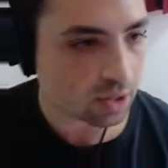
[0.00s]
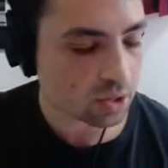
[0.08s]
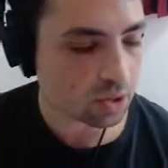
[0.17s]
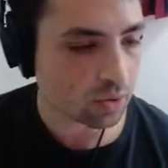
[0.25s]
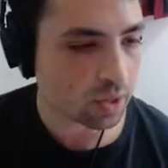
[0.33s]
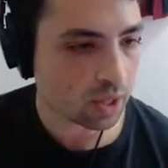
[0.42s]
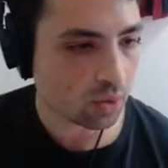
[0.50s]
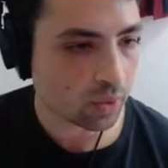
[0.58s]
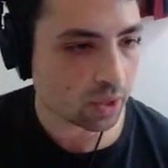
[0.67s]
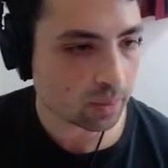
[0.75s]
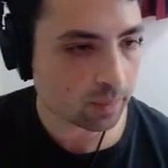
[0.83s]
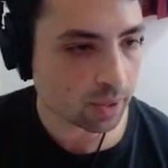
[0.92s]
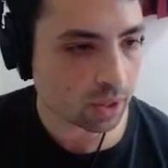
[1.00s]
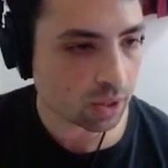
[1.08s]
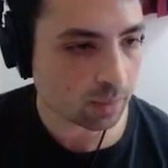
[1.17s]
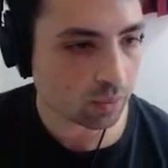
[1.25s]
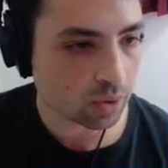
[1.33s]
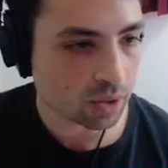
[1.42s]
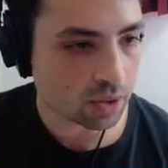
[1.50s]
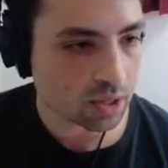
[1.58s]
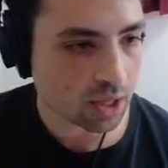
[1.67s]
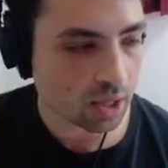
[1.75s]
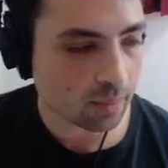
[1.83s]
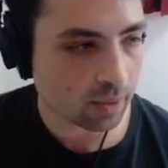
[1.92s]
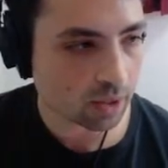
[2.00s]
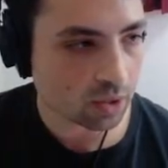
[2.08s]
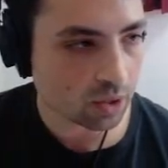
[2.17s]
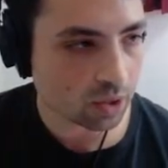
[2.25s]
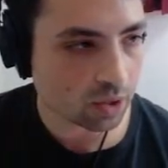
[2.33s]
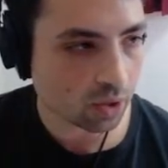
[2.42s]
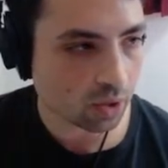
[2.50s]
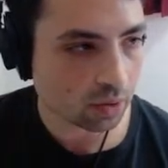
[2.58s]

So now we can pick up with the timing here.